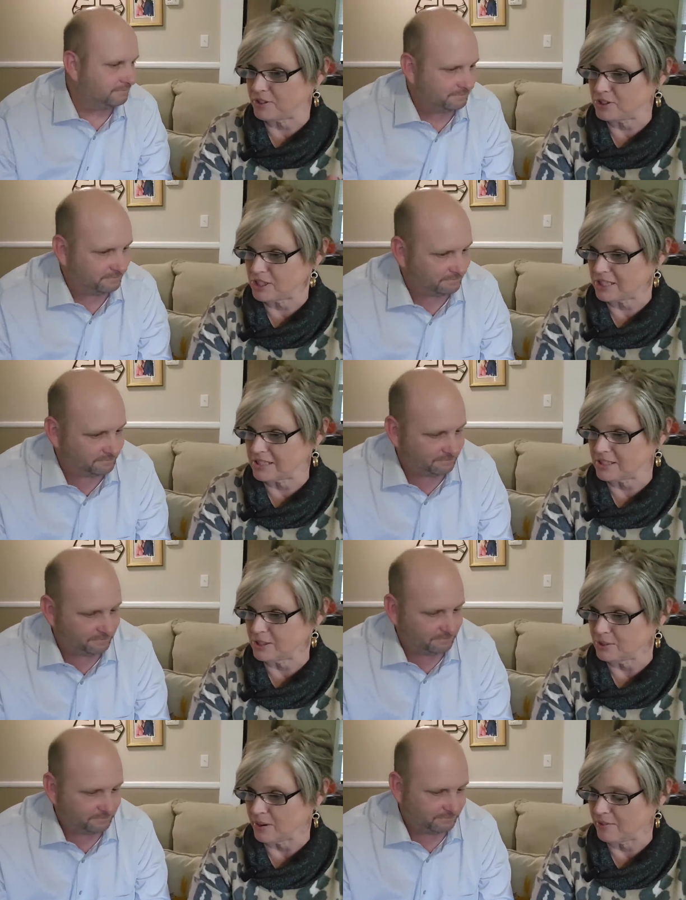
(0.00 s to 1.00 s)
Speaker 1: for the chicken
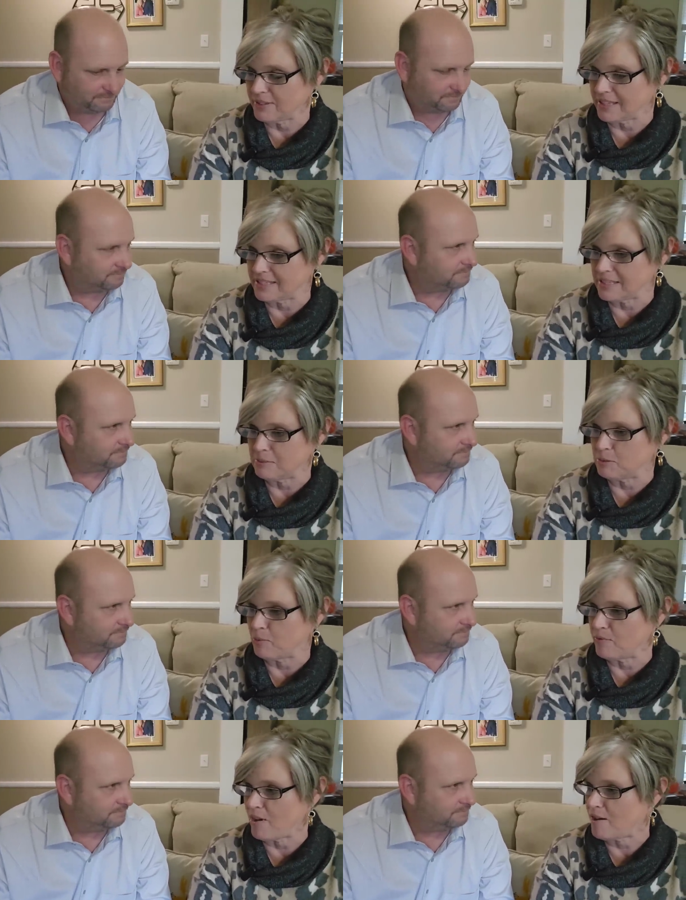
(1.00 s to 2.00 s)
stew. Everything seemed
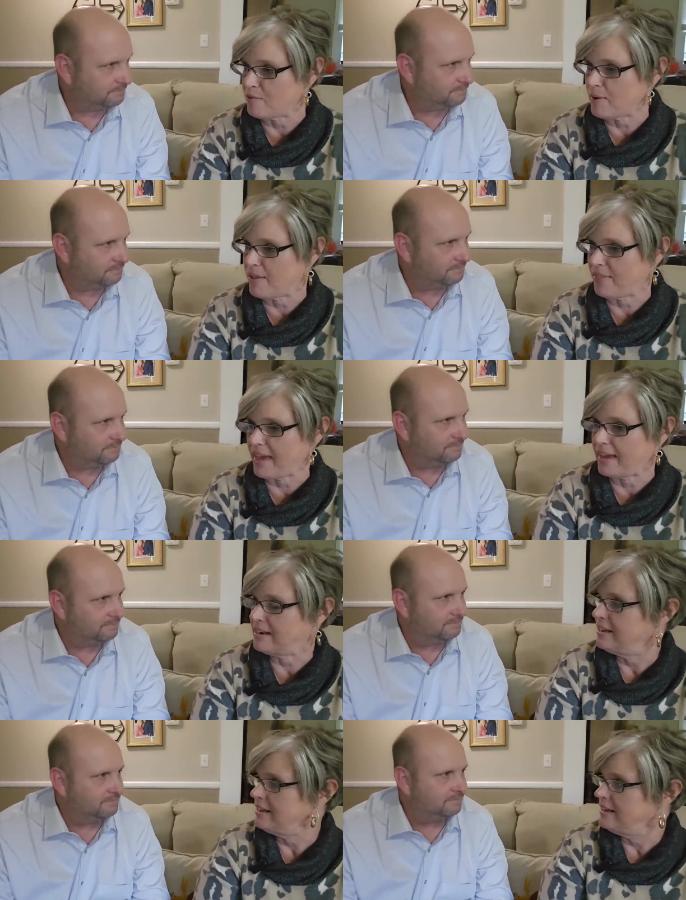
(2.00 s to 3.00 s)
to revolve around
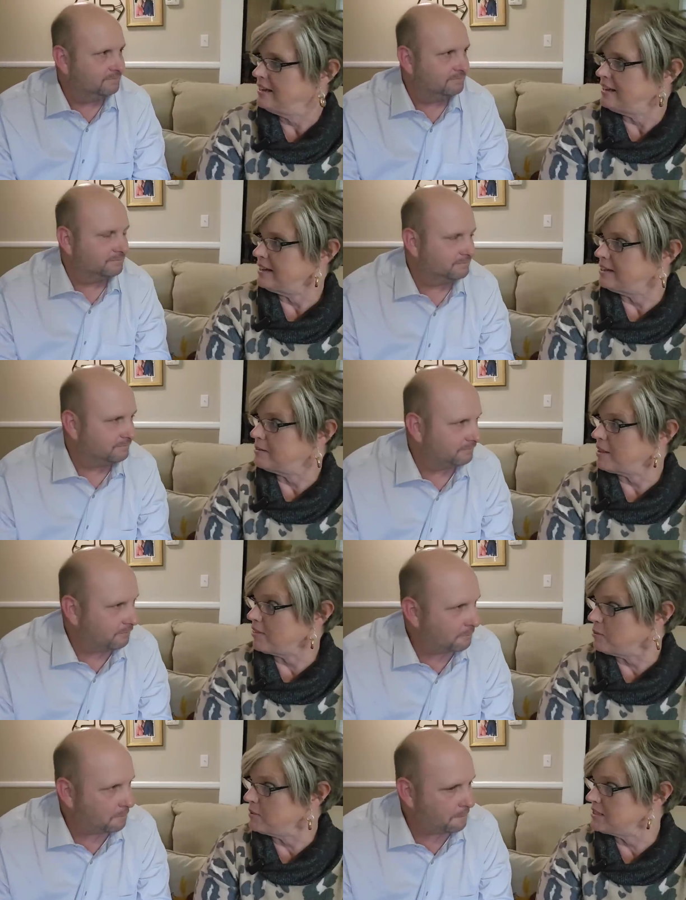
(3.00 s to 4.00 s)
that. Um,
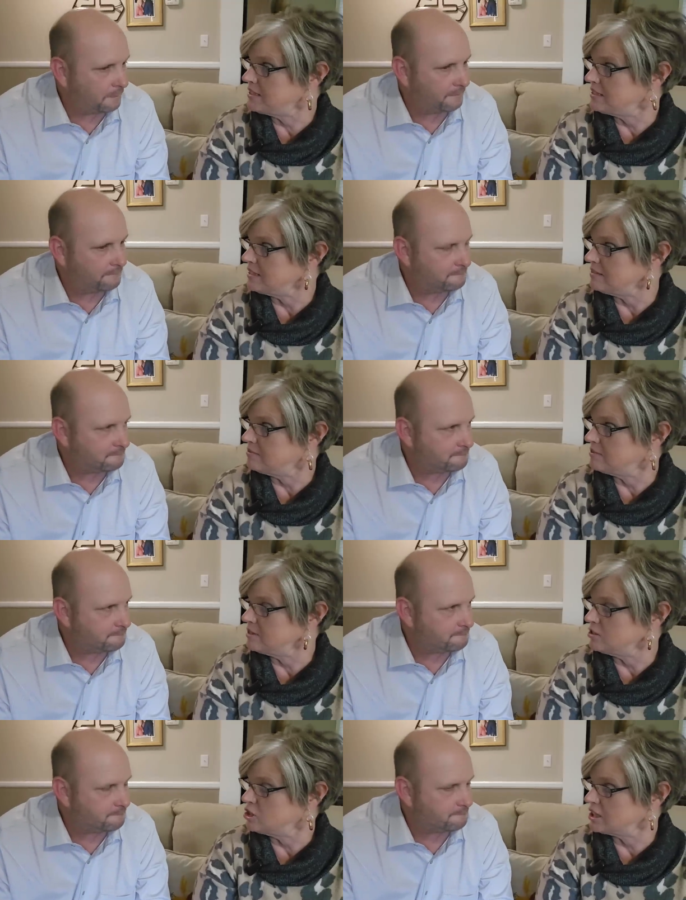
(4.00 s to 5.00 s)
I think we did the
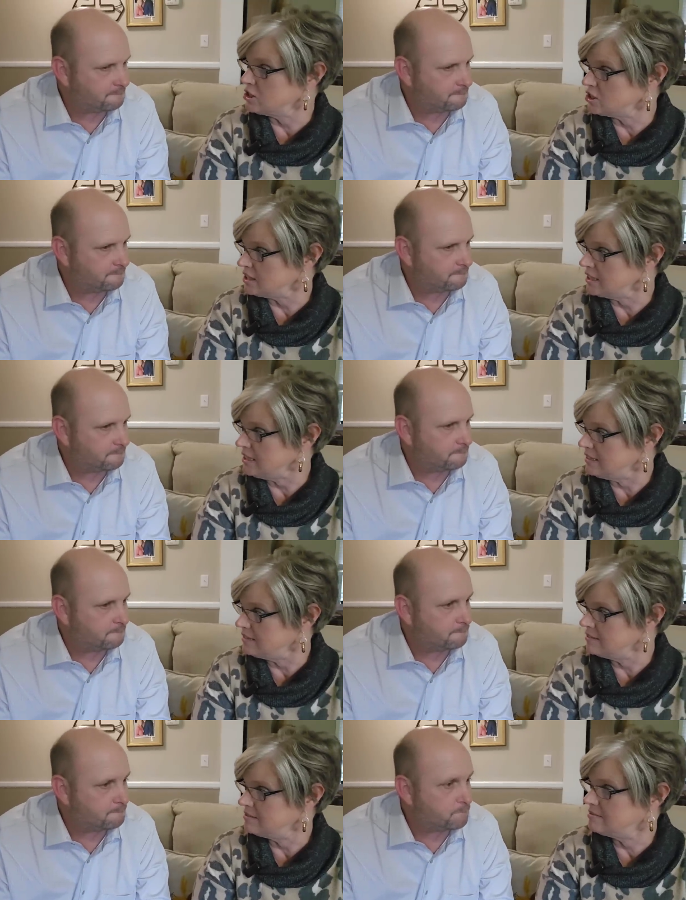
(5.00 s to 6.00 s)
the chicken
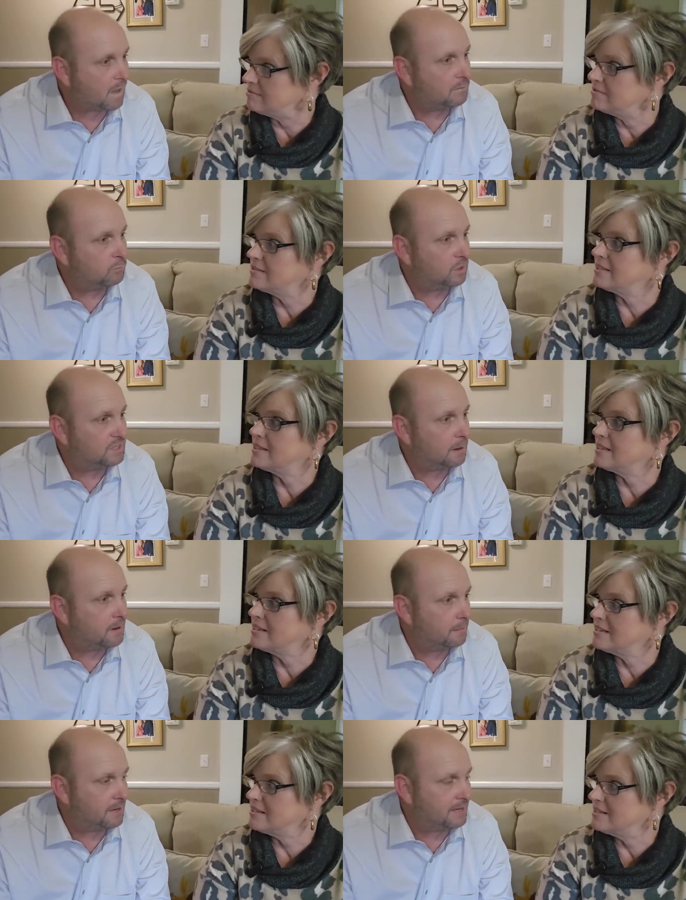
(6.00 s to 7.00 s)
chili.
Speaker 2: Mm-hmm. What's
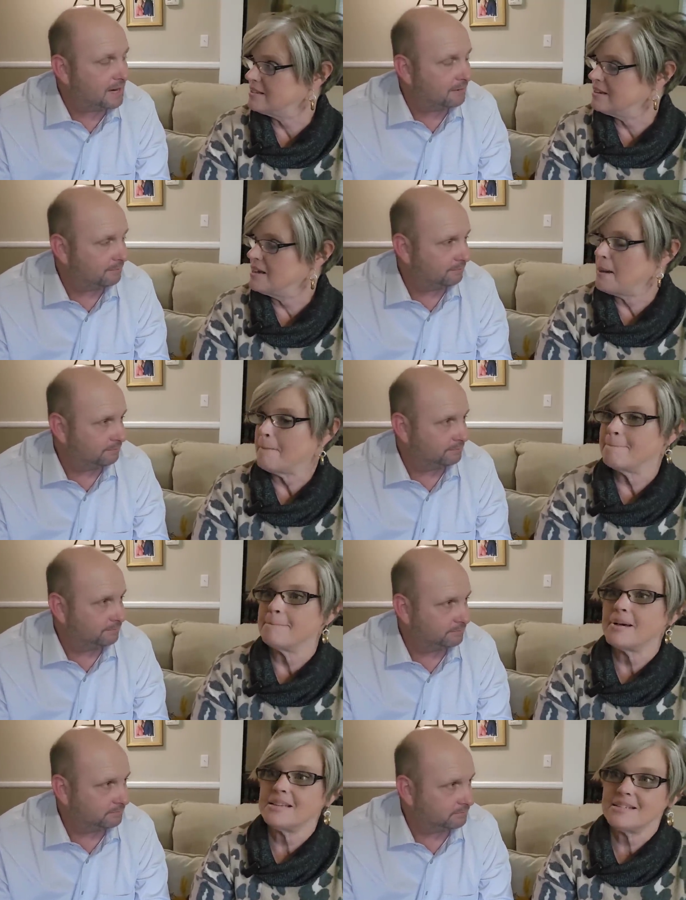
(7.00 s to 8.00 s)
coming up Monday?
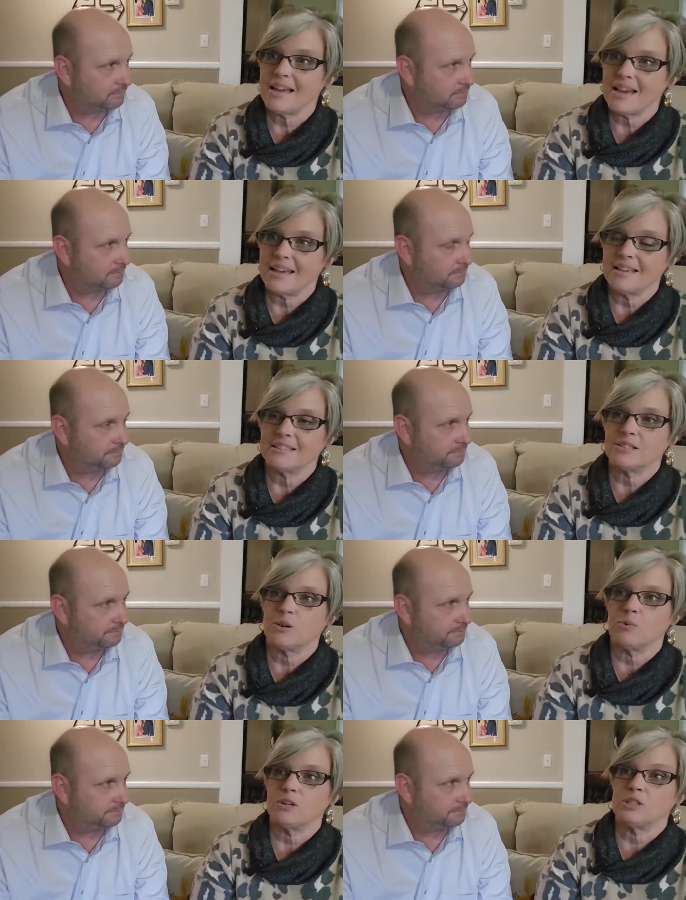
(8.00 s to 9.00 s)
Speaker 1: Monday
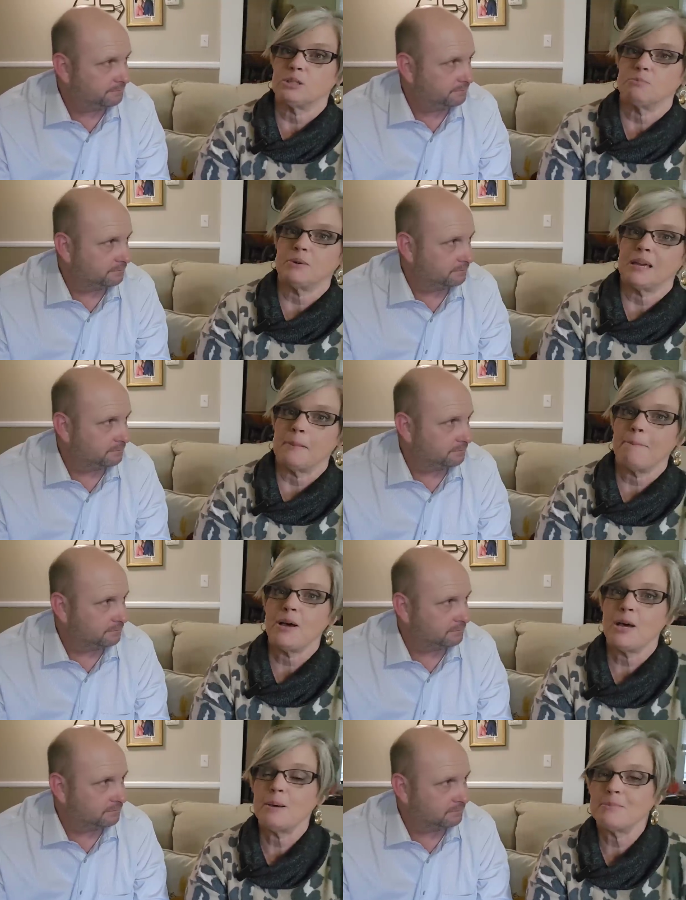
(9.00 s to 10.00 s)
is going to be
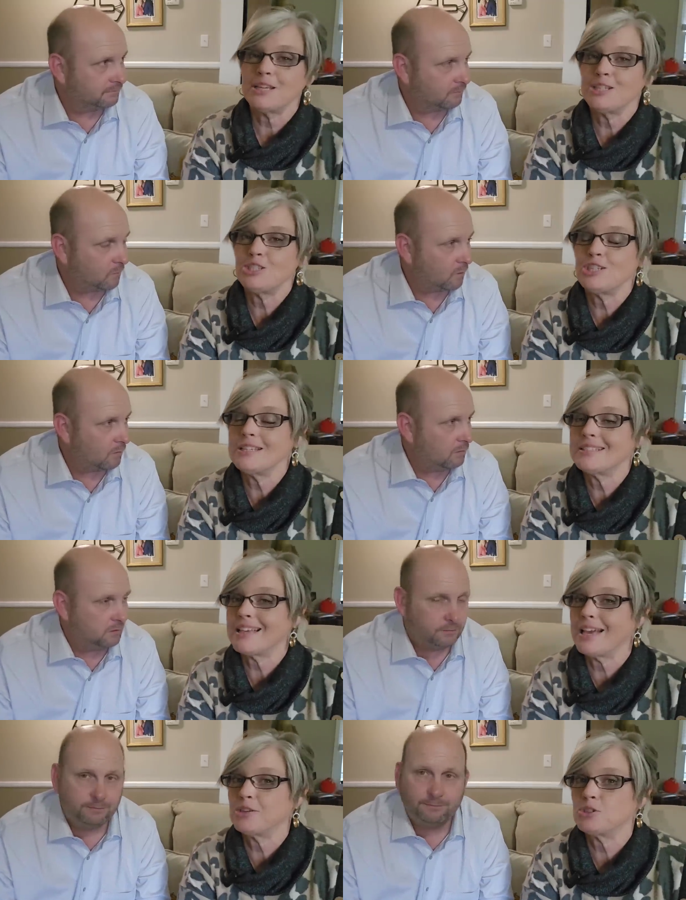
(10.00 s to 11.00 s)
pumpkin
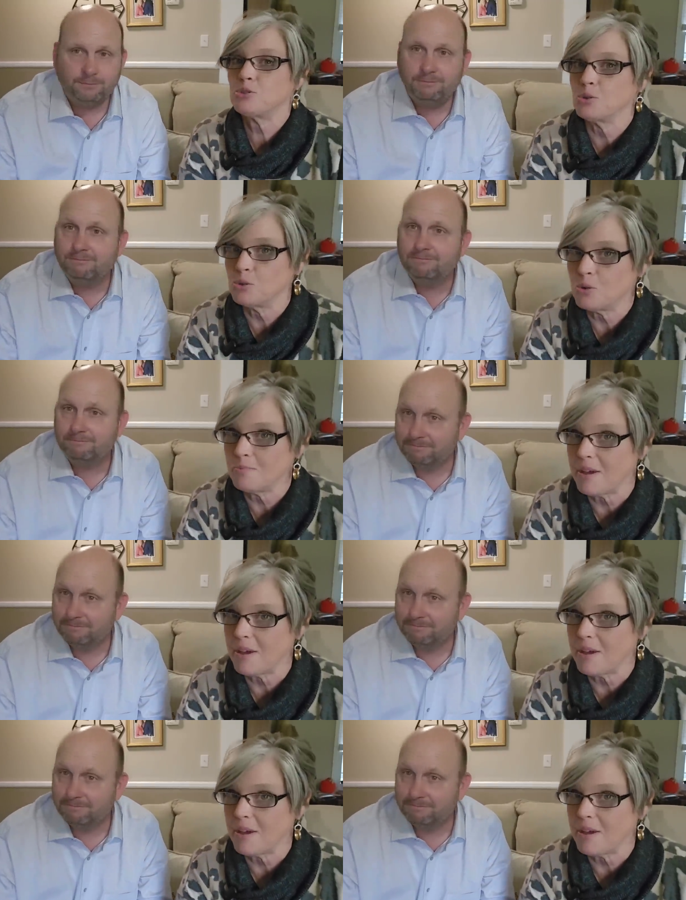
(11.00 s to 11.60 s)
cheesecake strudel